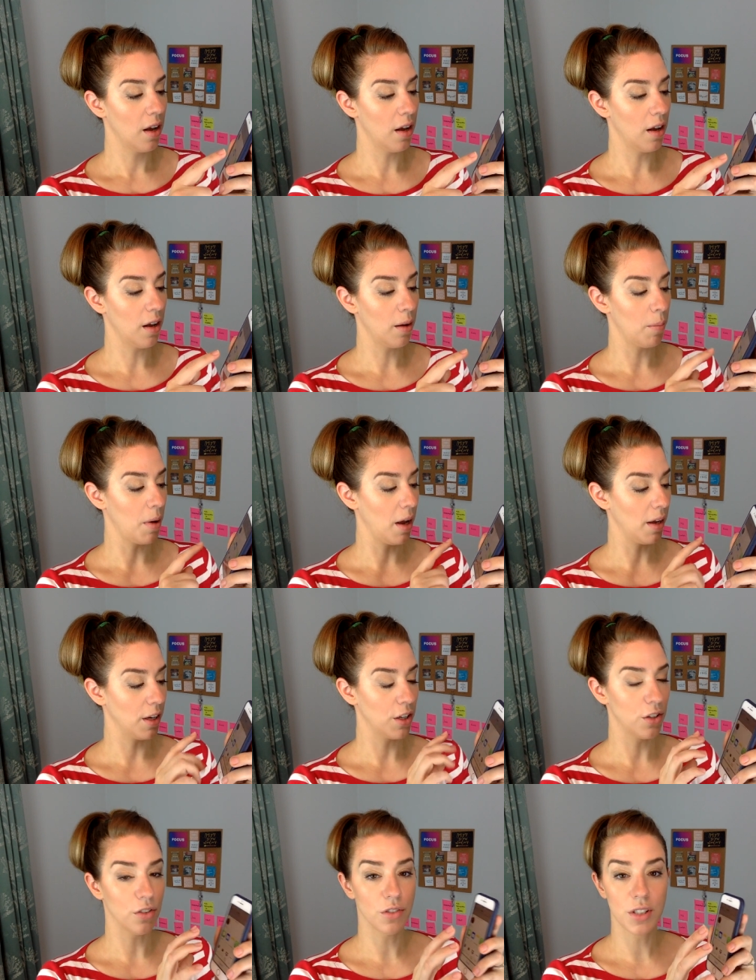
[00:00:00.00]
Um, I
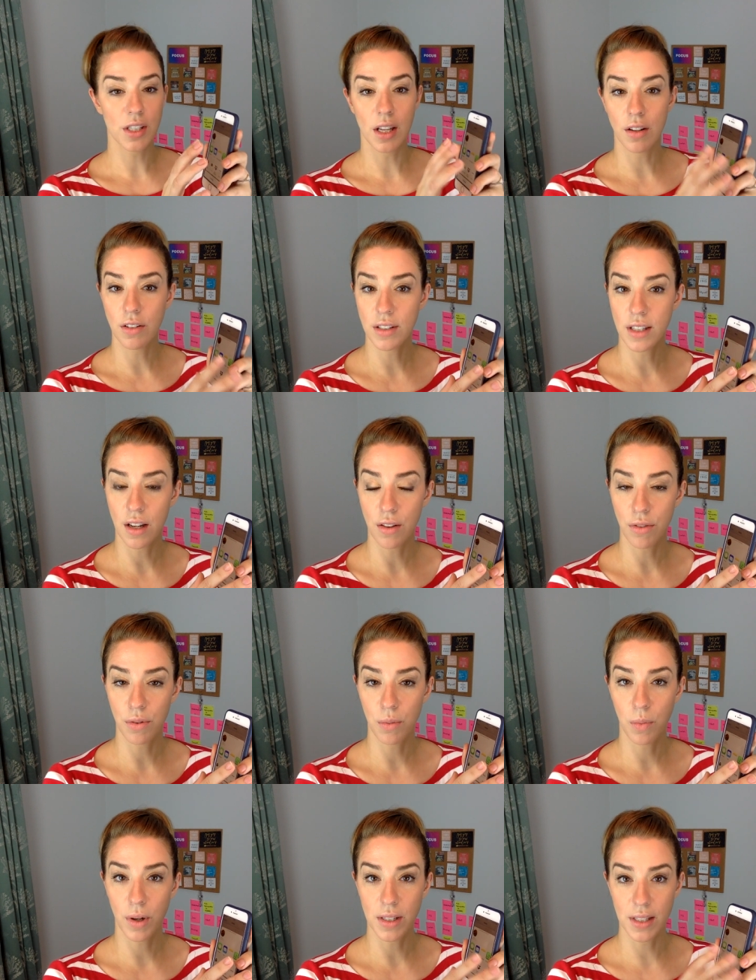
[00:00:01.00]
can set, send it
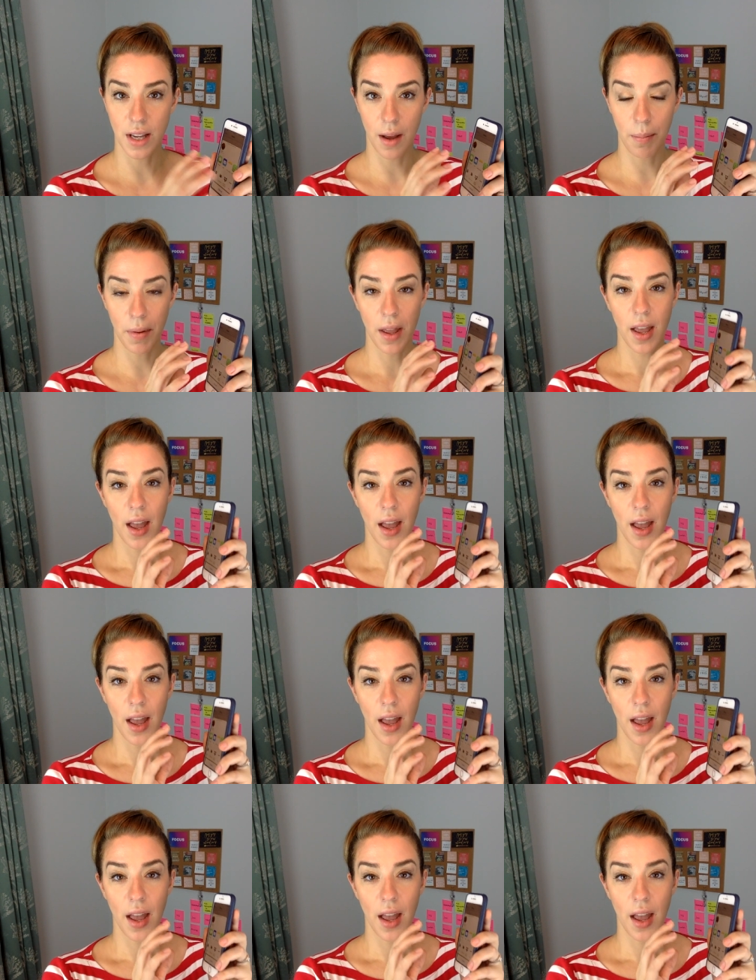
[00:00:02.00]
through WhatsApp.